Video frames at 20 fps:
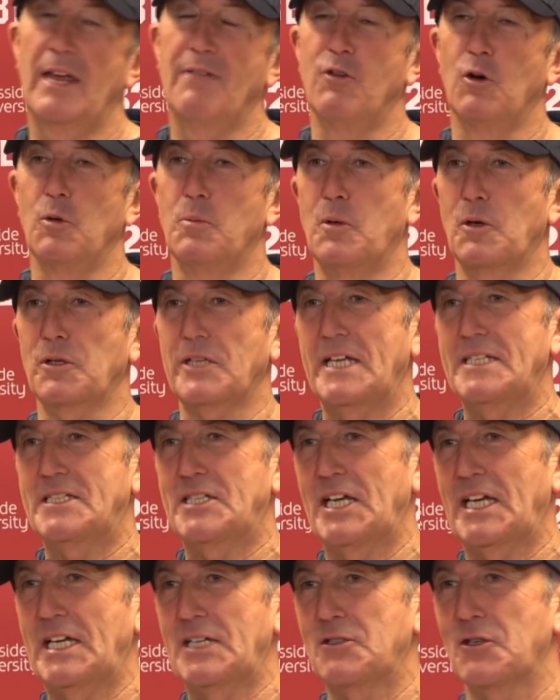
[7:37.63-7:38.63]
They've all booked their
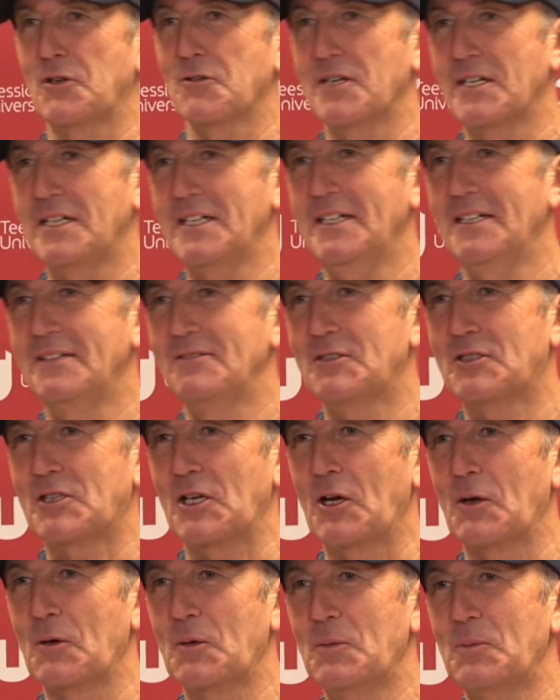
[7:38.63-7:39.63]
tickets already,
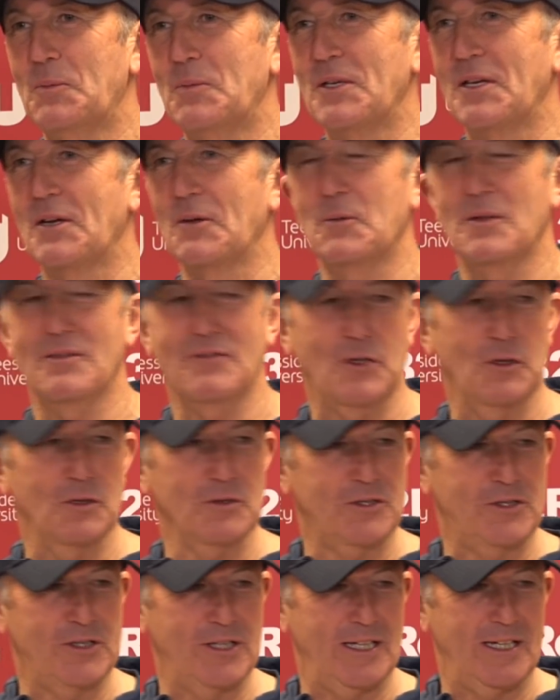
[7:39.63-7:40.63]
so we've
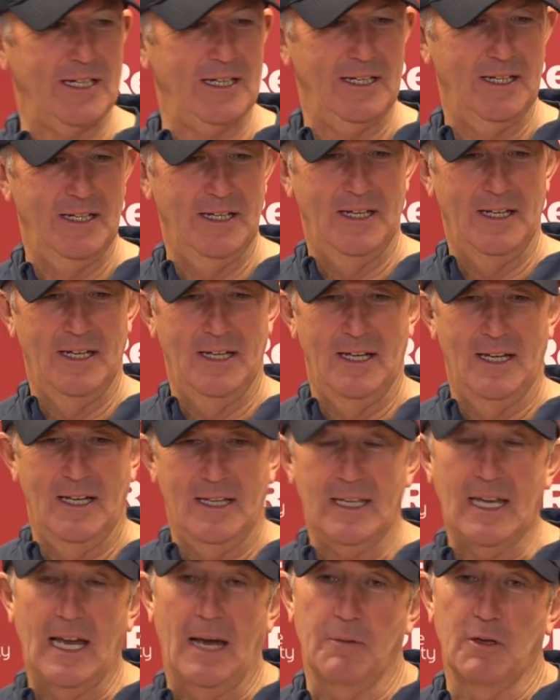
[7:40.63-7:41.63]
got
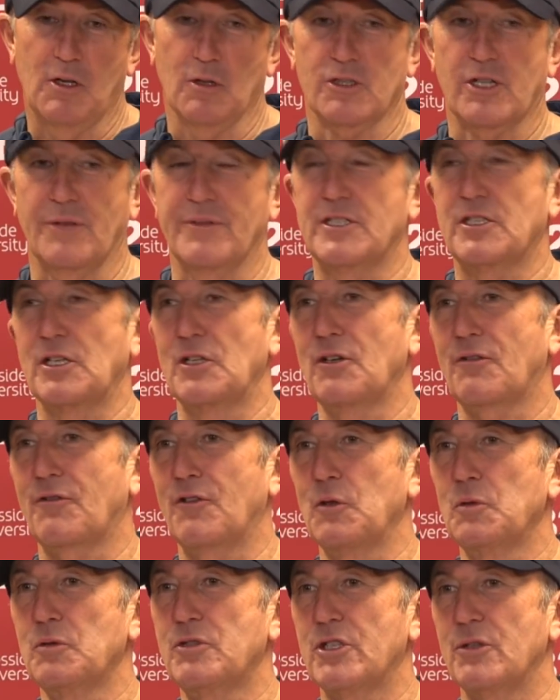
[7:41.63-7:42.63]
something to look
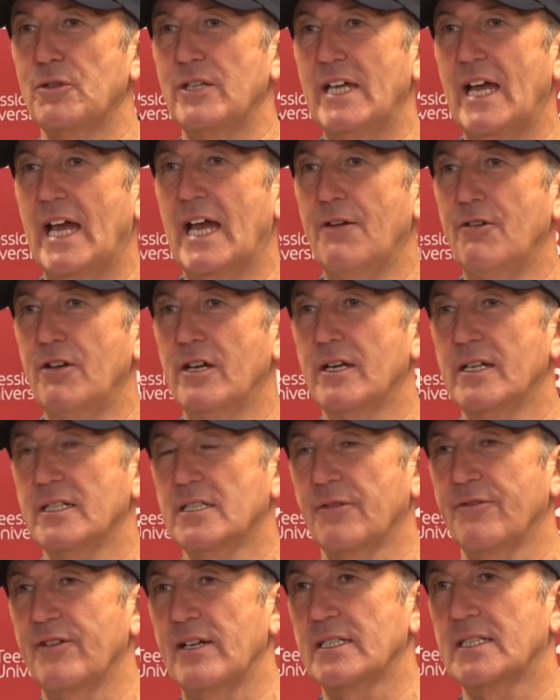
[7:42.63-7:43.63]
forward to. The area,
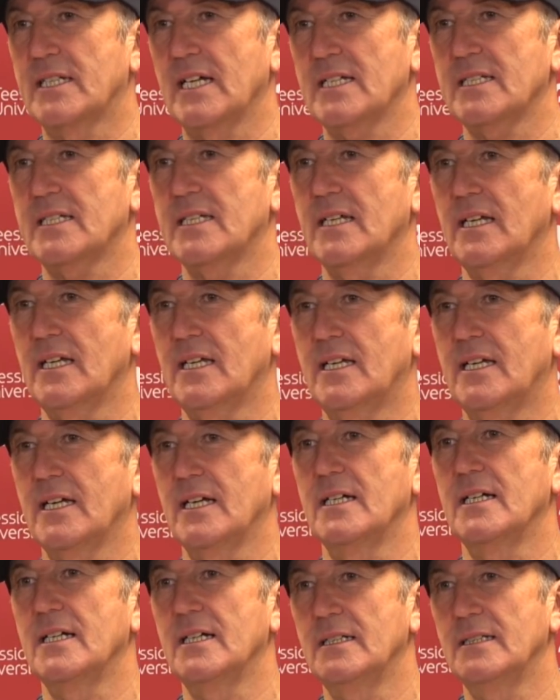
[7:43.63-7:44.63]
it's a fantastic
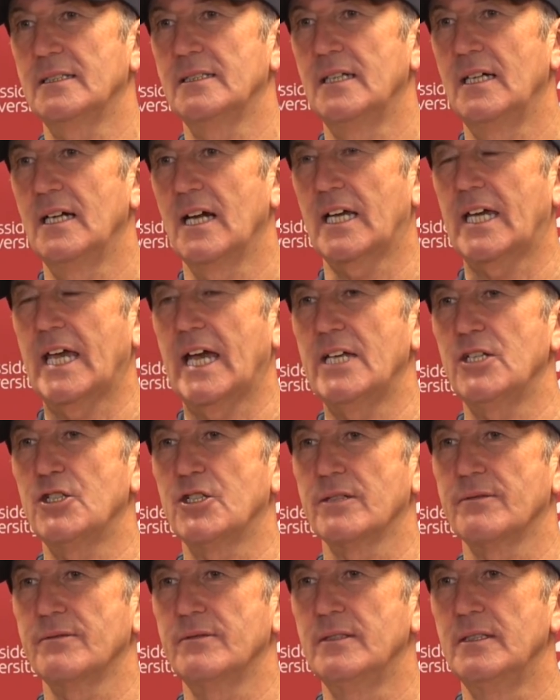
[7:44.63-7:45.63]

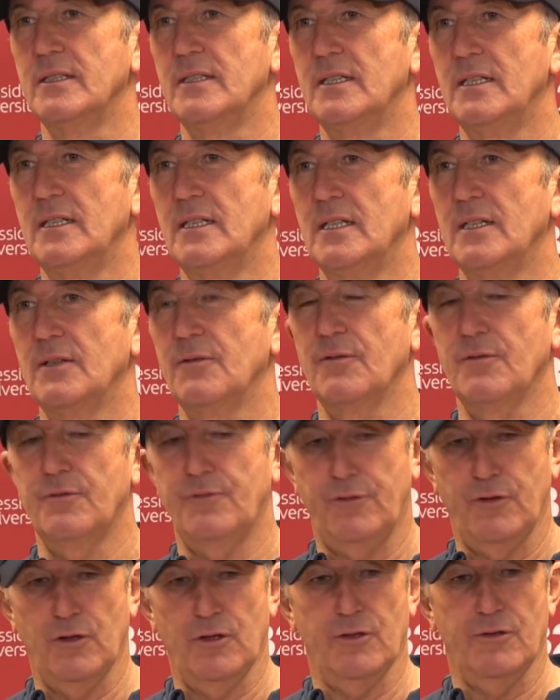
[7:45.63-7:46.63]
occasion
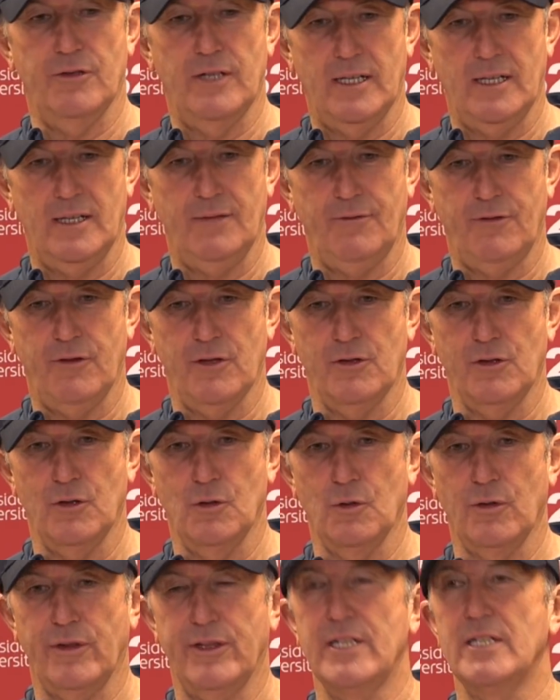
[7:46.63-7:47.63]
for the
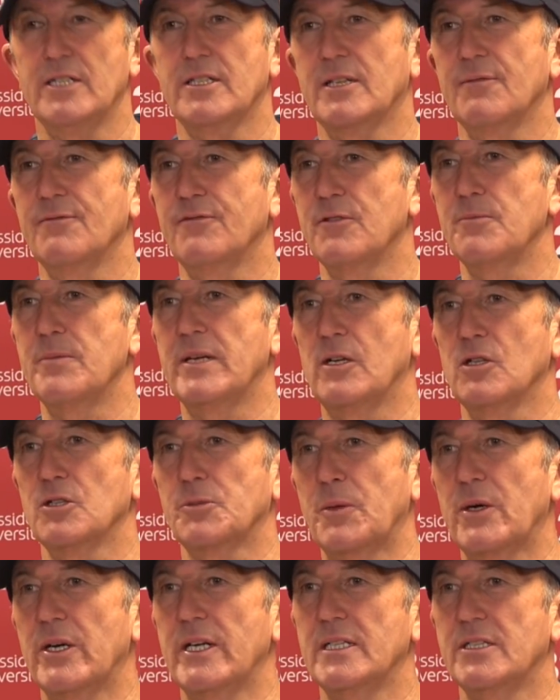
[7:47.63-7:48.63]
North East and for
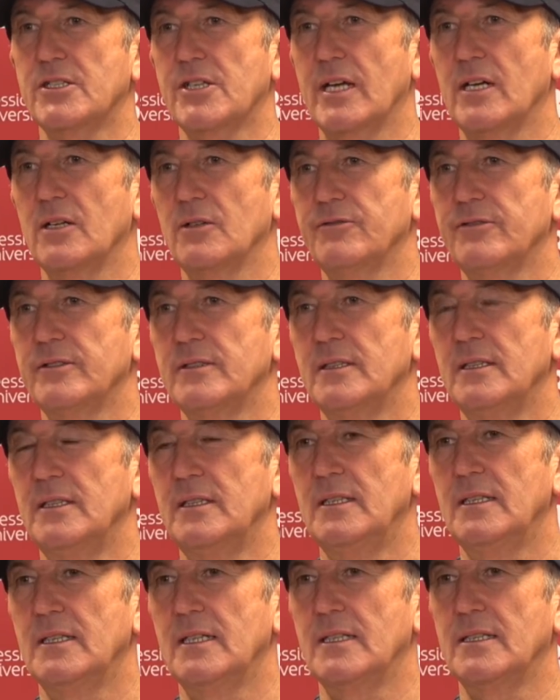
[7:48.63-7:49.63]
Middlesbrough itself,
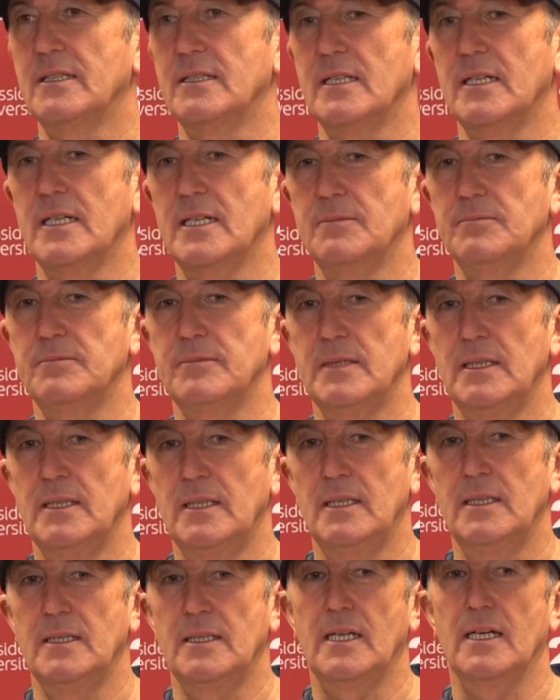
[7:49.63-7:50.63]
and
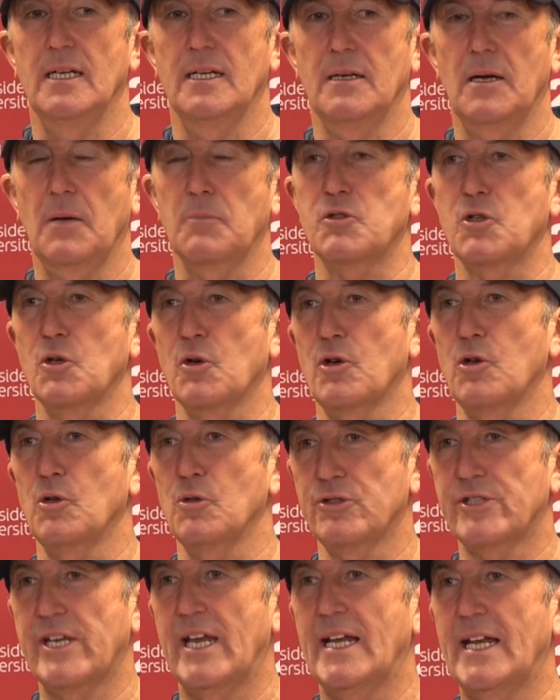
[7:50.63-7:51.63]
I'm sure
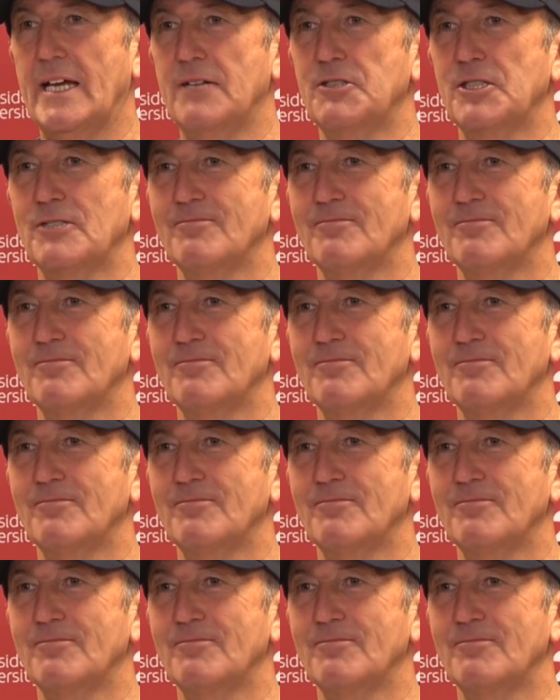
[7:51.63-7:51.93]
it'll sell out.